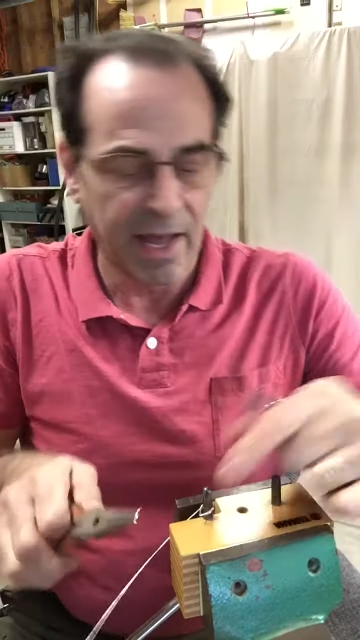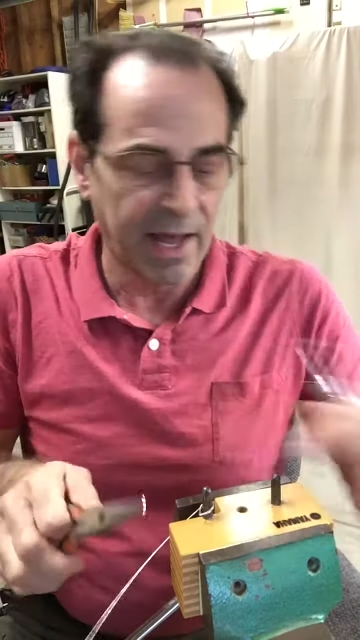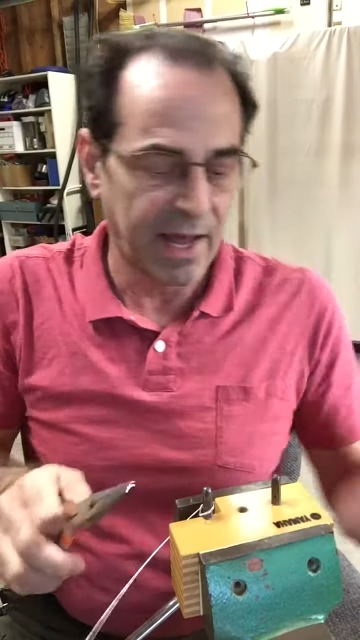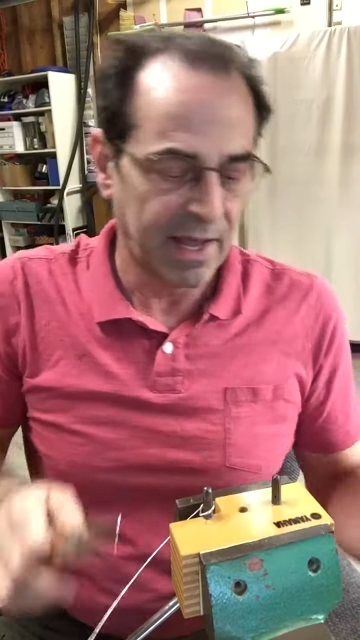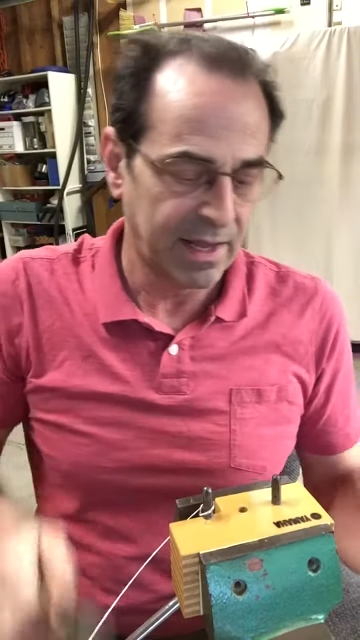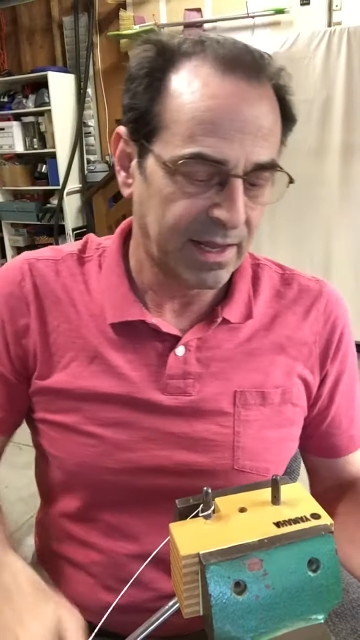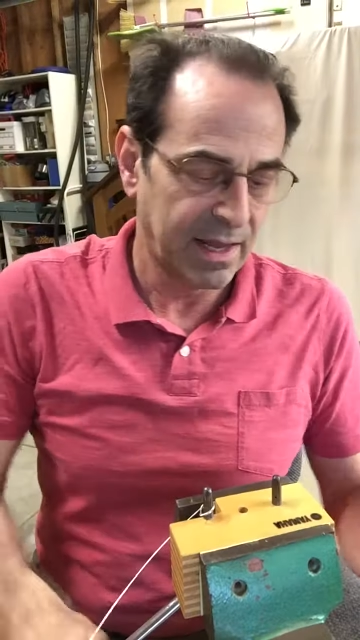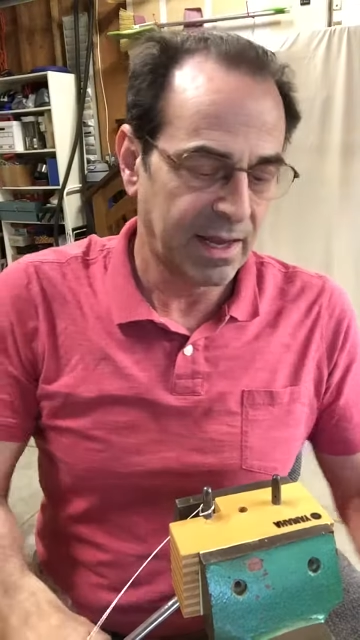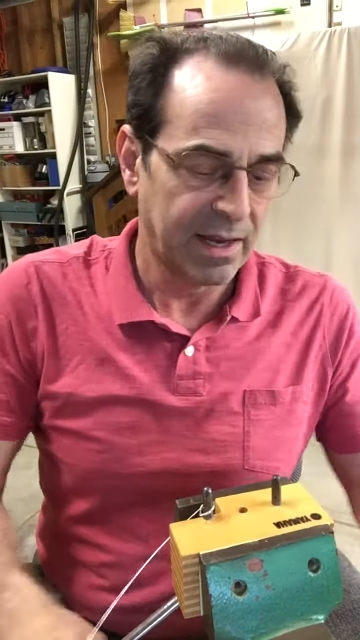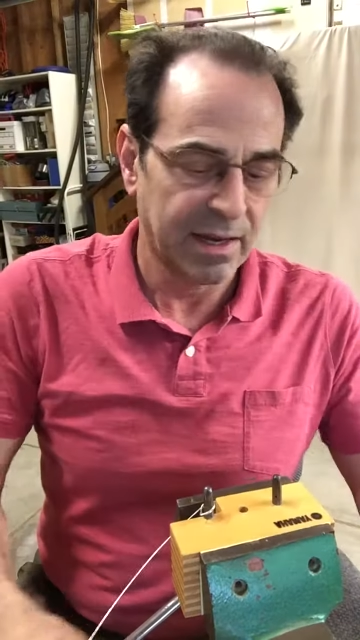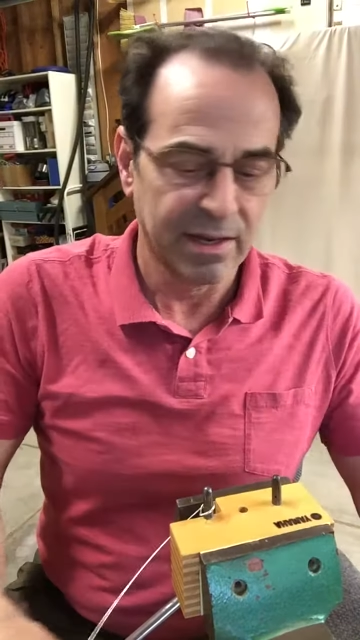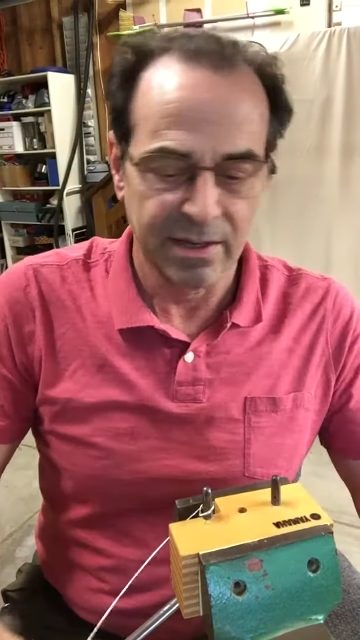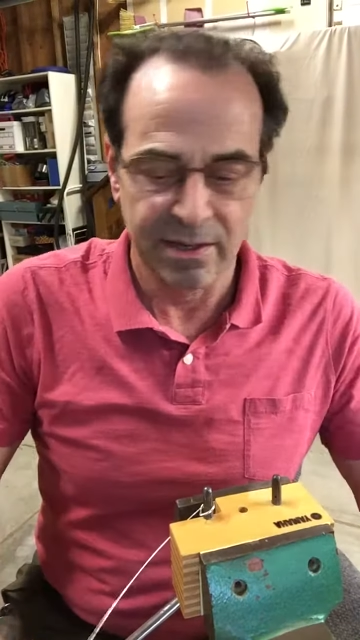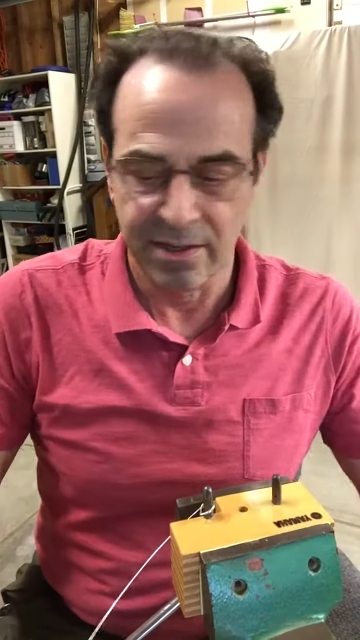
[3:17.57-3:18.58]
and then
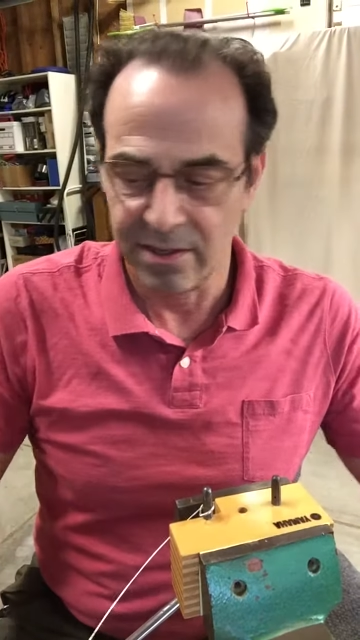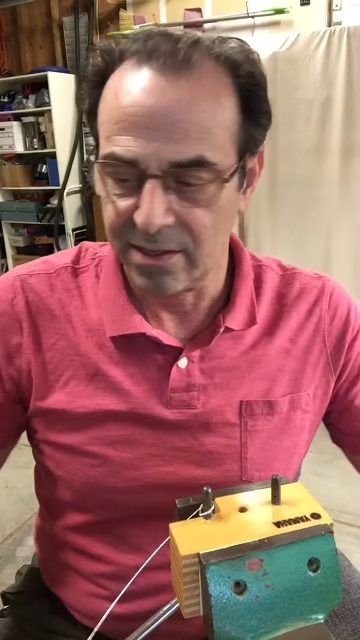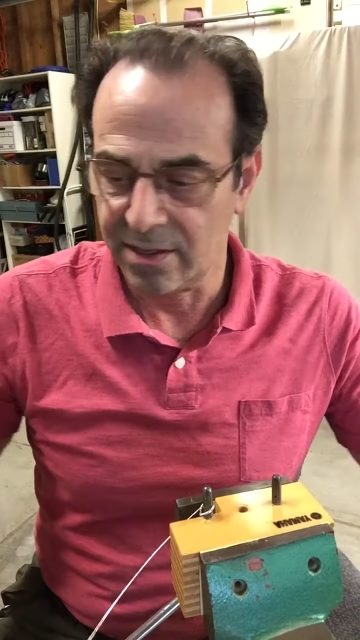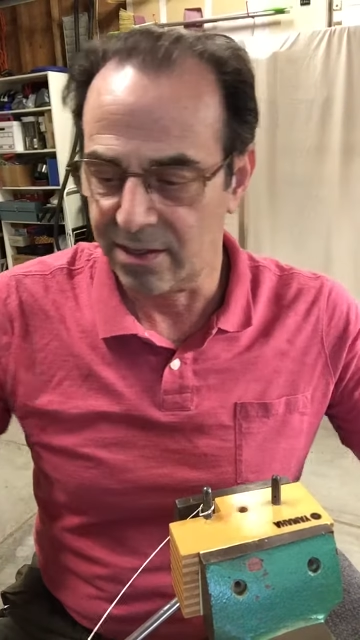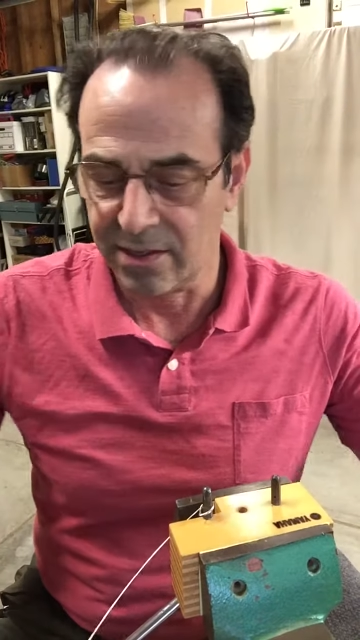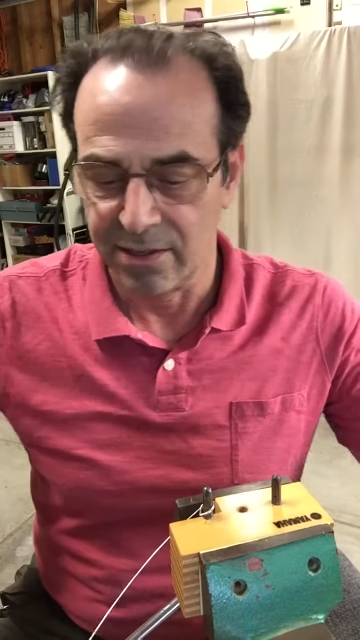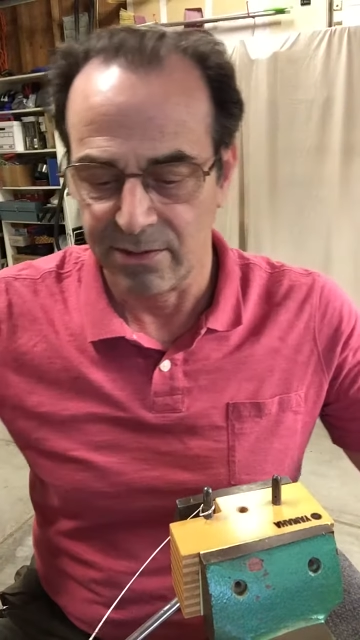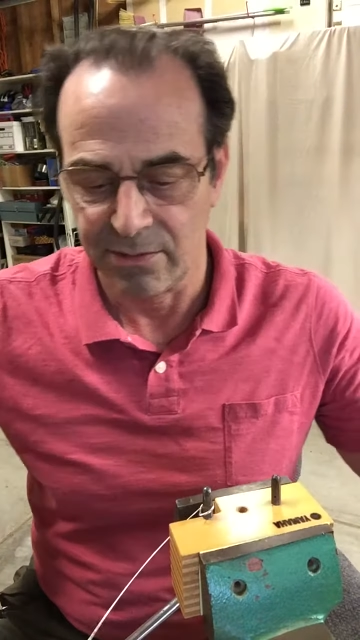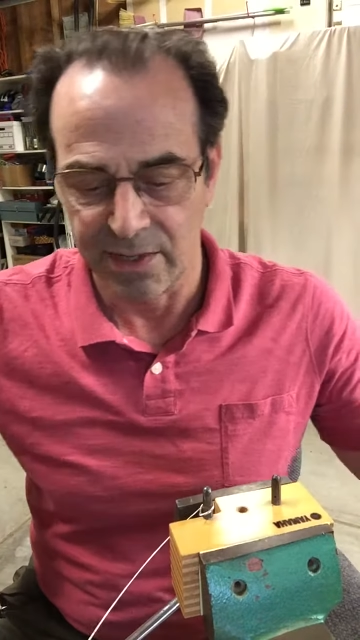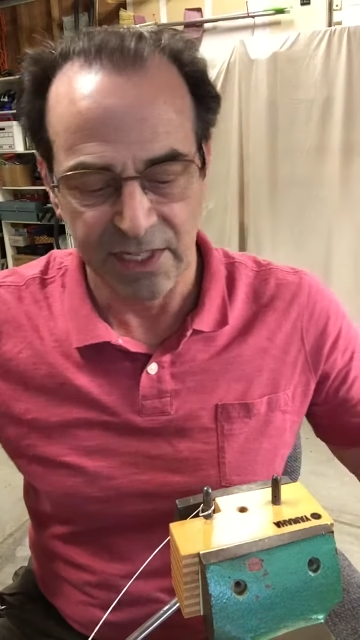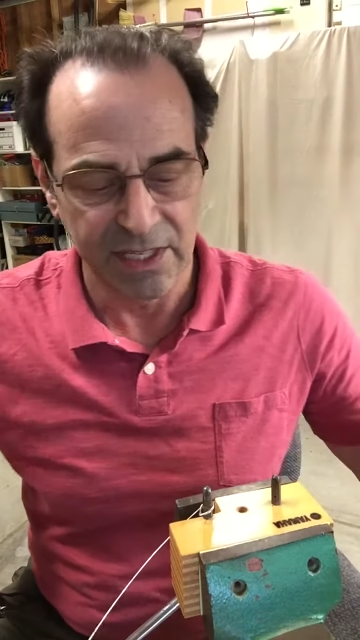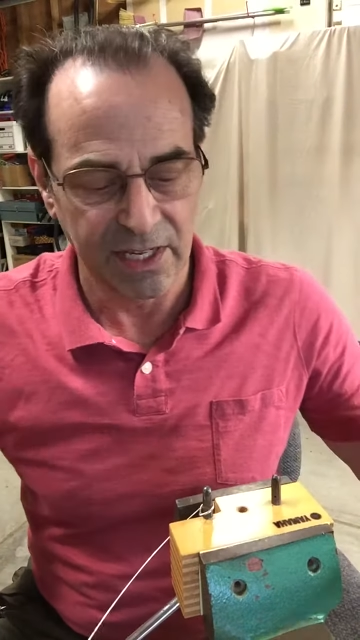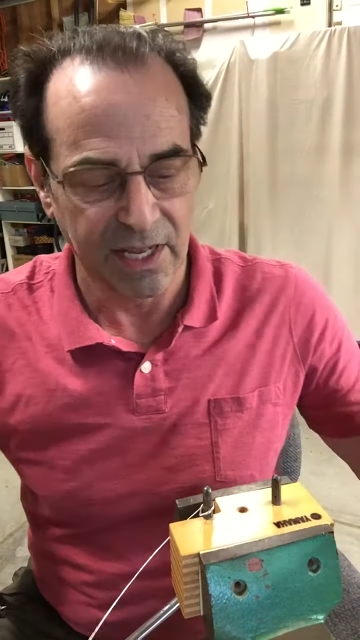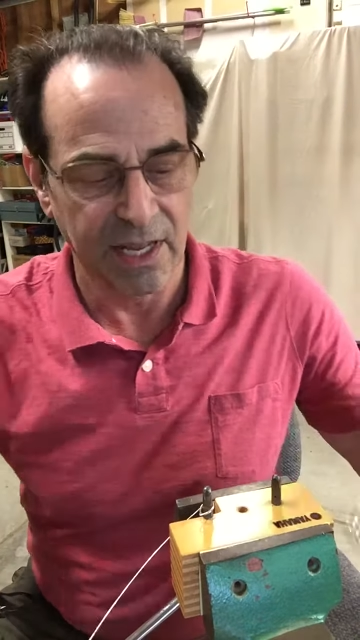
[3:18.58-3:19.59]

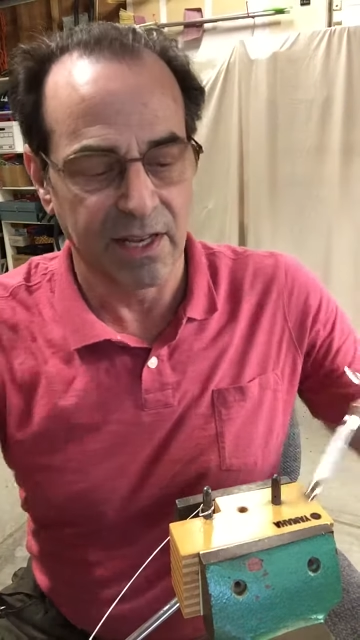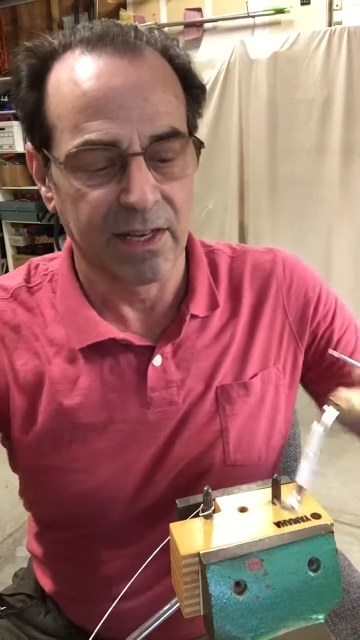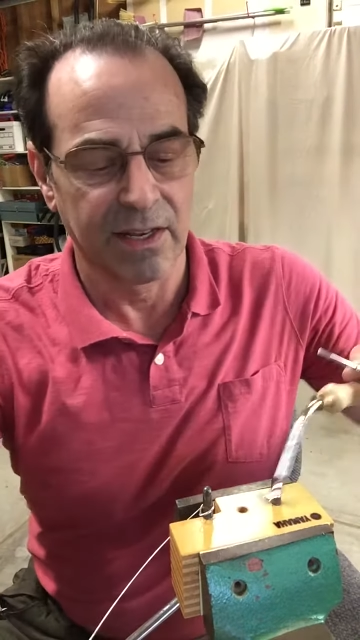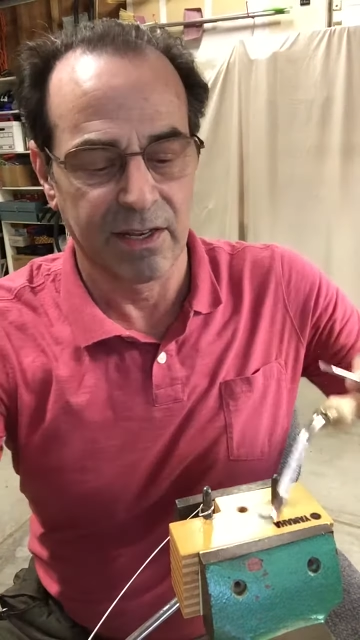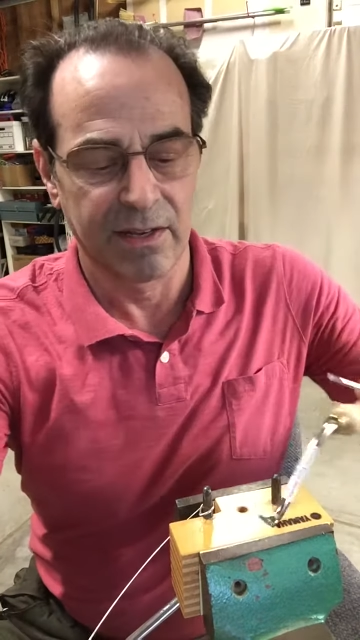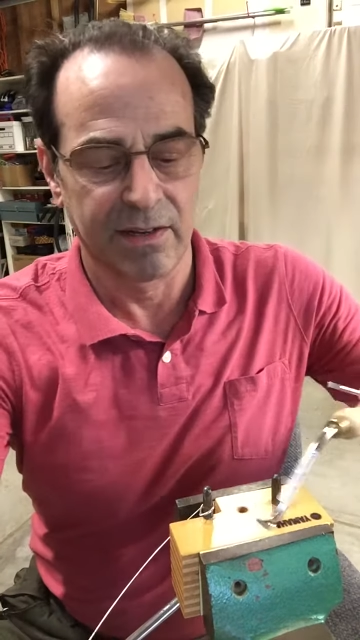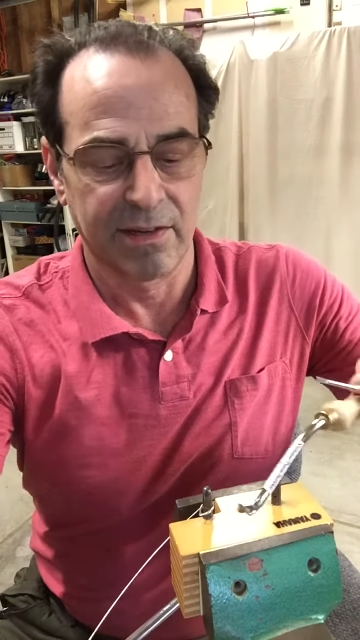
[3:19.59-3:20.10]
once again